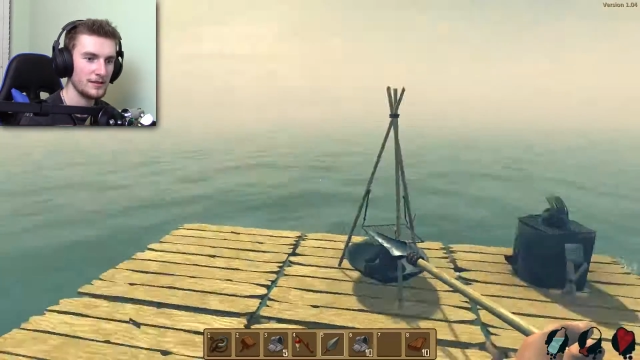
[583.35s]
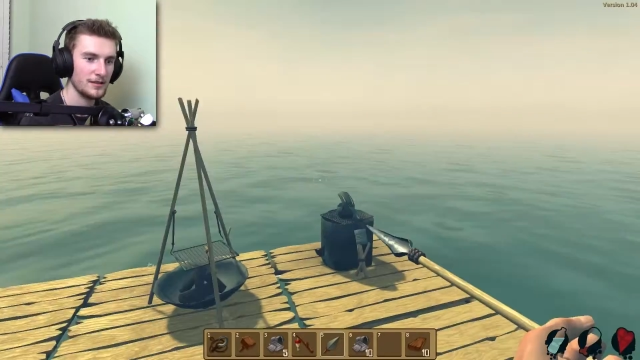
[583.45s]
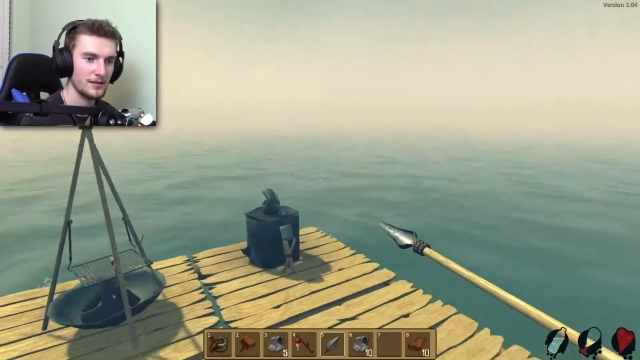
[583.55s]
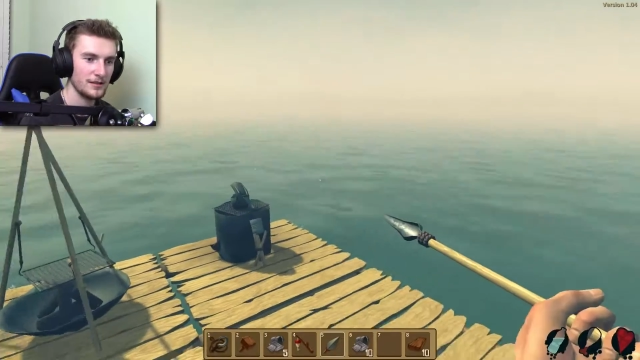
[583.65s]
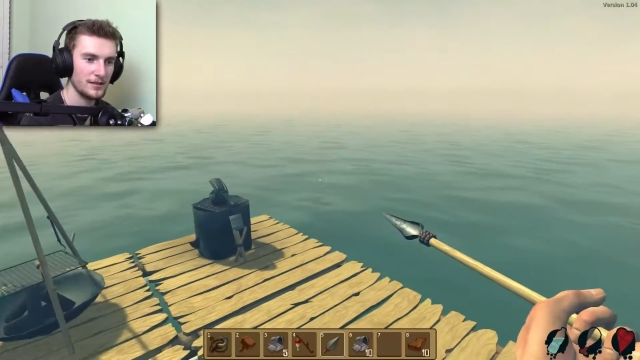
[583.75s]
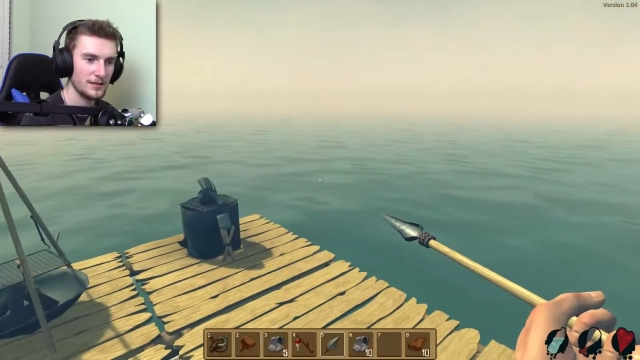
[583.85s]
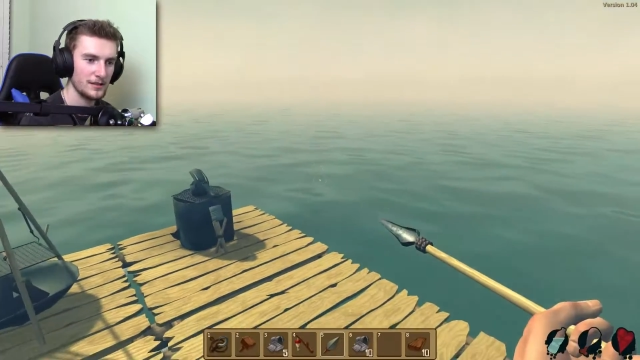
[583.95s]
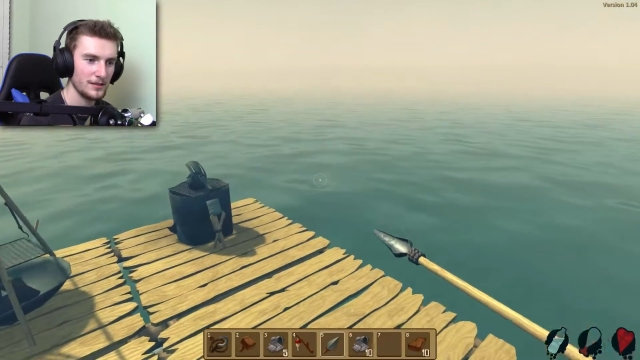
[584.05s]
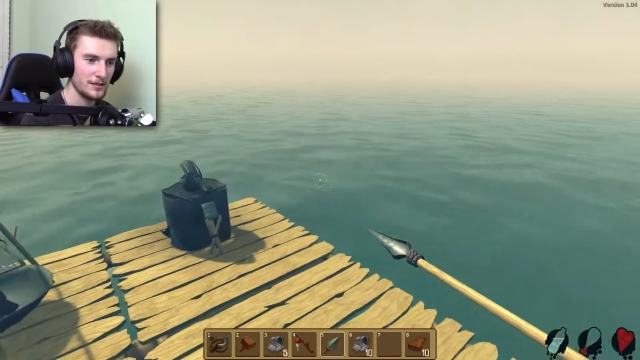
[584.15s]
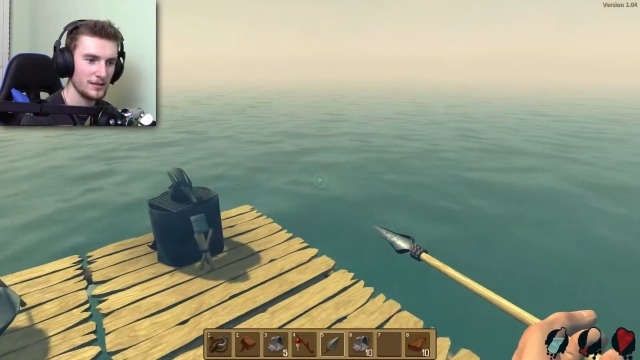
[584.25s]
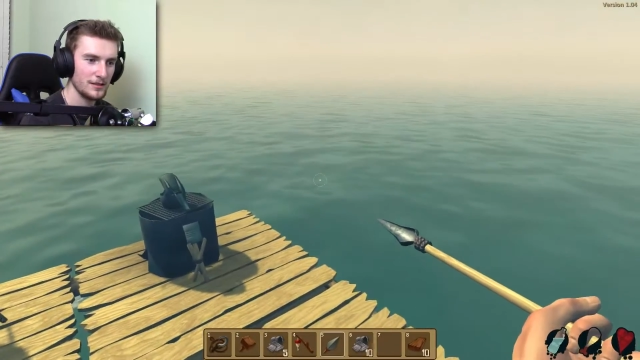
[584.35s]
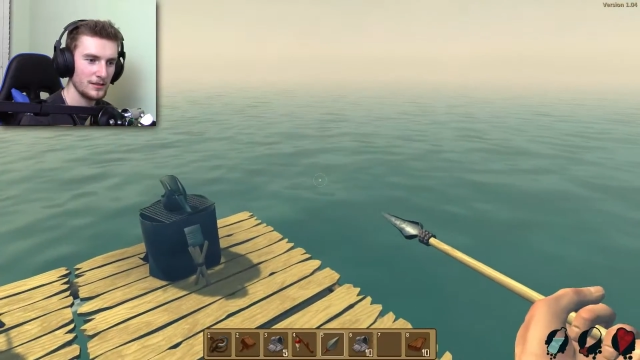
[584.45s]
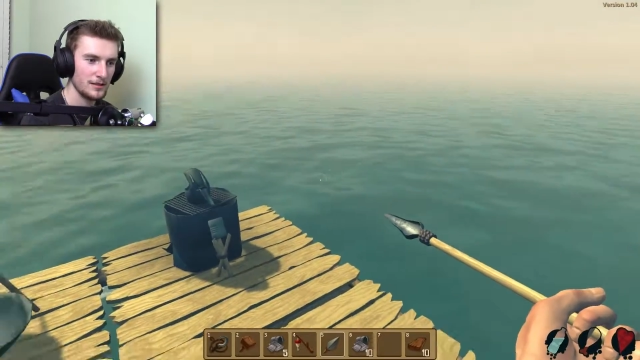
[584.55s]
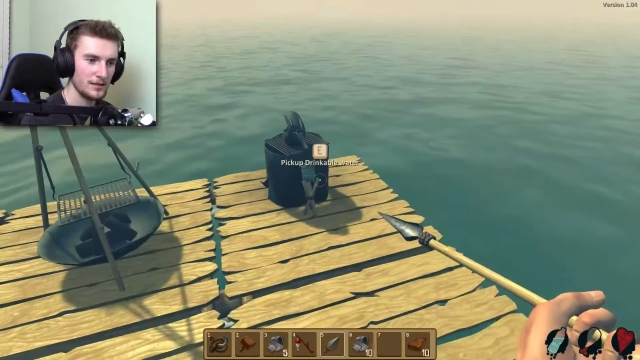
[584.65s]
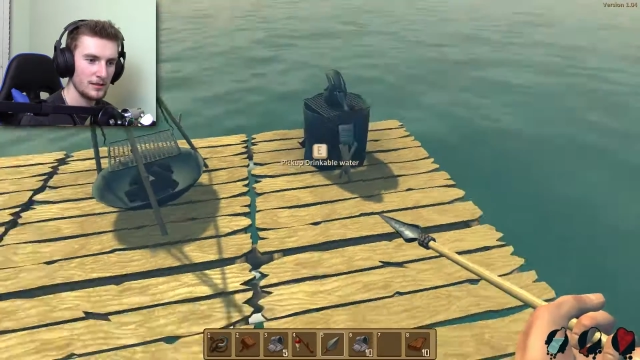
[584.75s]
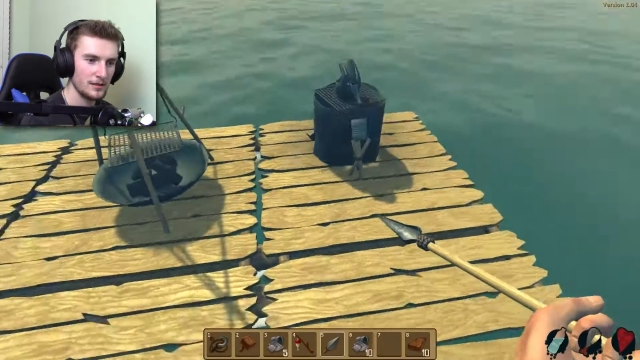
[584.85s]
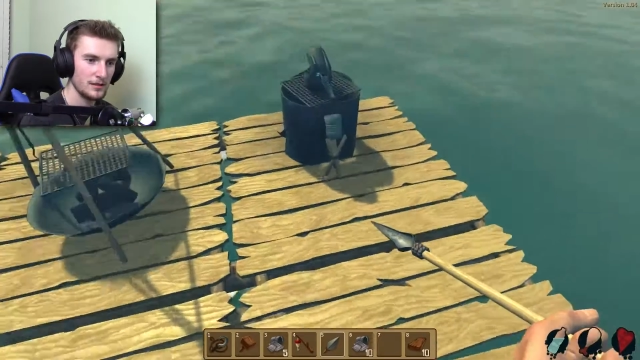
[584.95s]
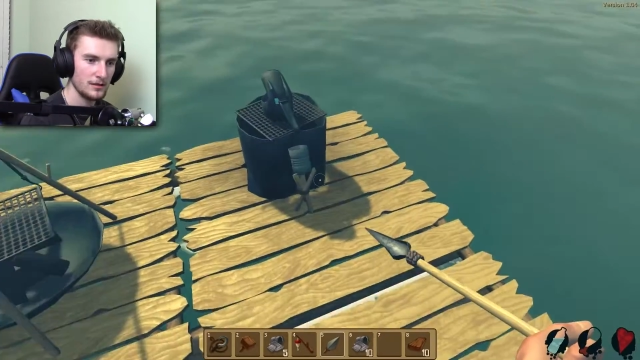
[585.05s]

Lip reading: (silence)